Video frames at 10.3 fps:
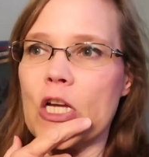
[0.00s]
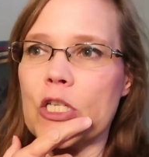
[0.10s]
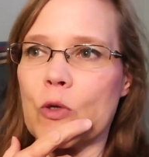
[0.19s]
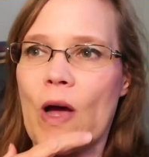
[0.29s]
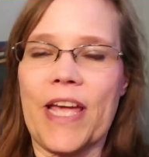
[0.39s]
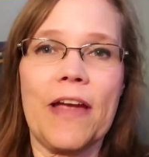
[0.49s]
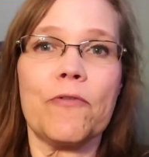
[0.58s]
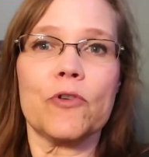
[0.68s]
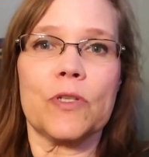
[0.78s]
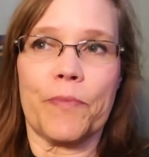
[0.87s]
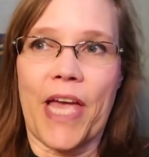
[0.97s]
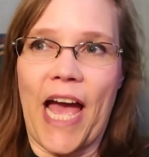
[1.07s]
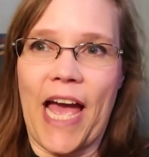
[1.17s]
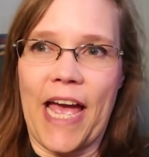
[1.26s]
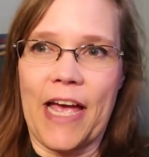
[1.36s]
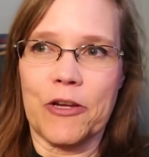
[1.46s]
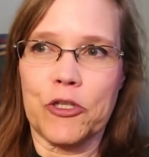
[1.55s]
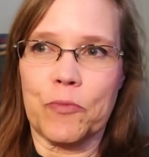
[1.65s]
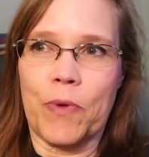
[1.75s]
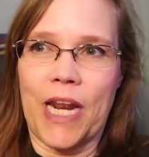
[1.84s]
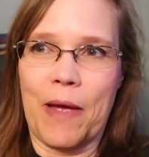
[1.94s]
So I gave her some cash,
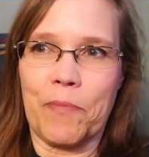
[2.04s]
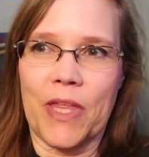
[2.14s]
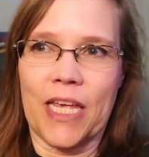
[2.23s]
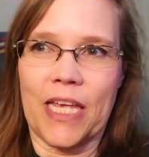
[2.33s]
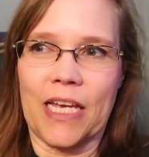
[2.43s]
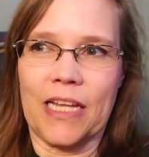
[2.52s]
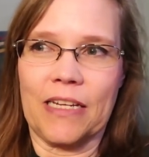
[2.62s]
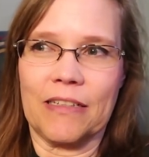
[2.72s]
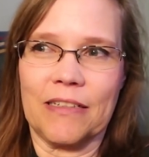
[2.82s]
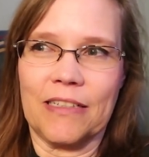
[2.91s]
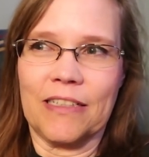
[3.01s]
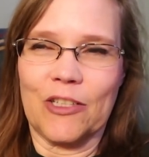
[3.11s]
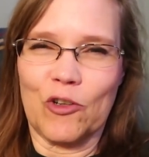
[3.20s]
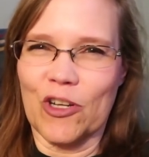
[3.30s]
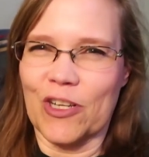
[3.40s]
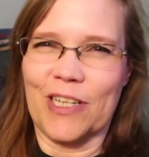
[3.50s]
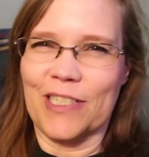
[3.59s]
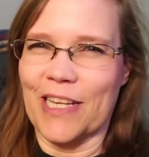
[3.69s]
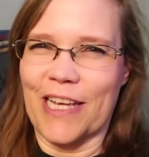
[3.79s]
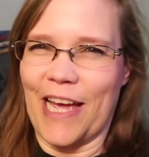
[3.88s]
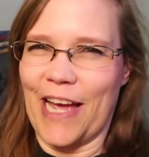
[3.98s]
but I'm thinking they're not going to
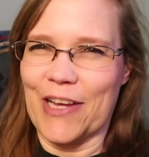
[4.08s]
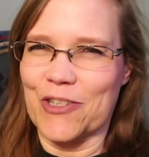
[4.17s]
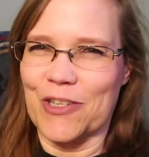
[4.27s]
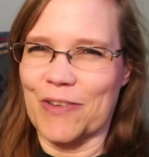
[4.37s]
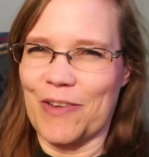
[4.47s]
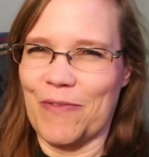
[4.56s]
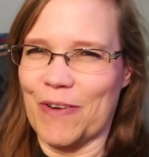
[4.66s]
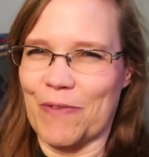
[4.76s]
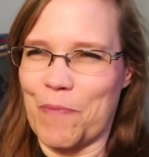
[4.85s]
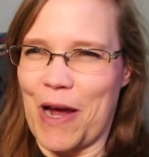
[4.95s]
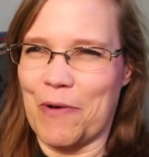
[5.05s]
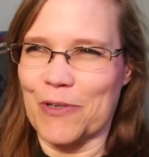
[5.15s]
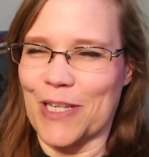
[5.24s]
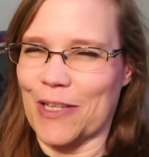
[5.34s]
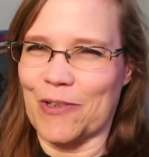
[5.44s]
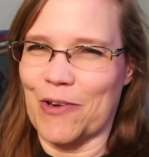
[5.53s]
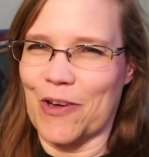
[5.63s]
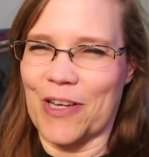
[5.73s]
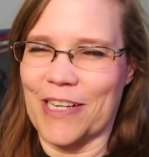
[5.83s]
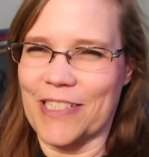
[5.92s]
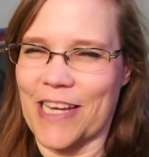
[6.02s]
take cash even if the power's out. They're not
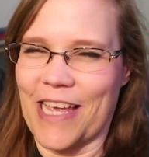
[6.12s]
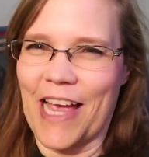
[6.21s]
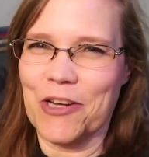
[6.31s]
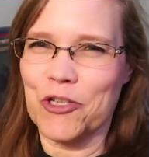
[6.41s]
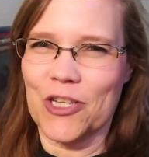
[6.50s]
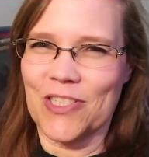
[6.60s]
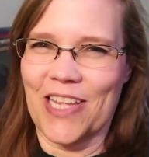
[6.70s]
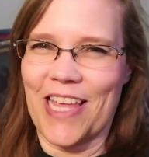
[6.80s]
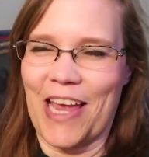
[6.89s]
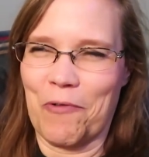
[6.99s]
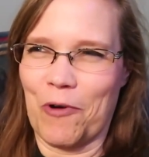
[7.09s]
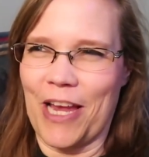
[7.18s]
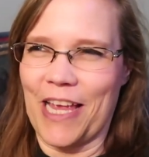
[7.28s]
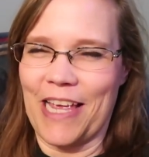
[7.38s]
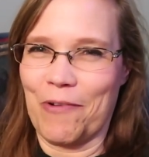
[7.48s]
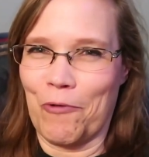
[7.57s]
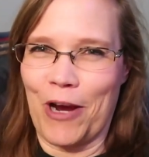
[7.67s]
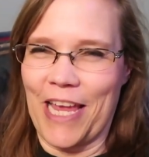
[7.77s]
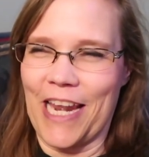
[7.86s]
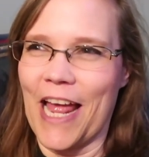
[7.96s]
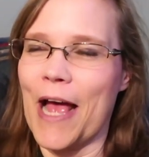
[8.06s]
going to take cash because they can't ring ring
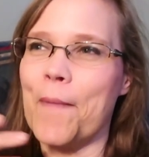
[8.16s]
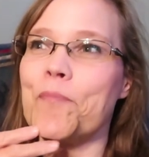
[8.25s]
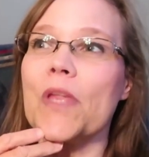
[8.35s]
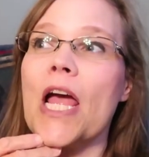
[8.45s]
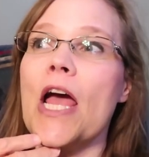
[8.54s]
it up.